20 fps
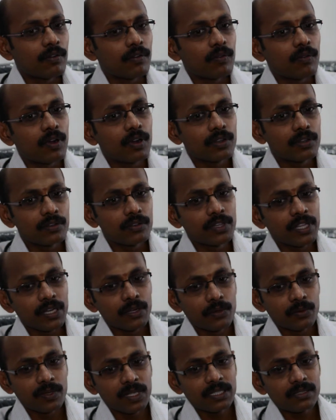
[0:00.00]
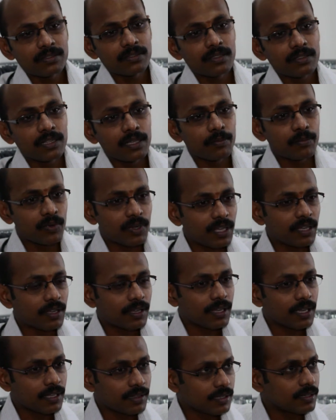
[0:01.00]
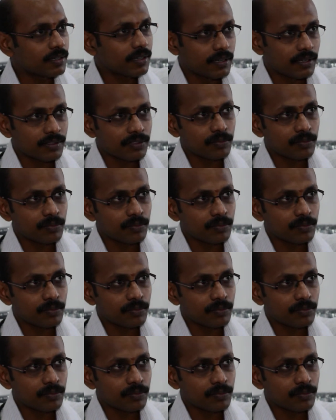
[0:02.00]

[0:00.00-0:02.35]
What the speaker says: What they do is they put a catheter,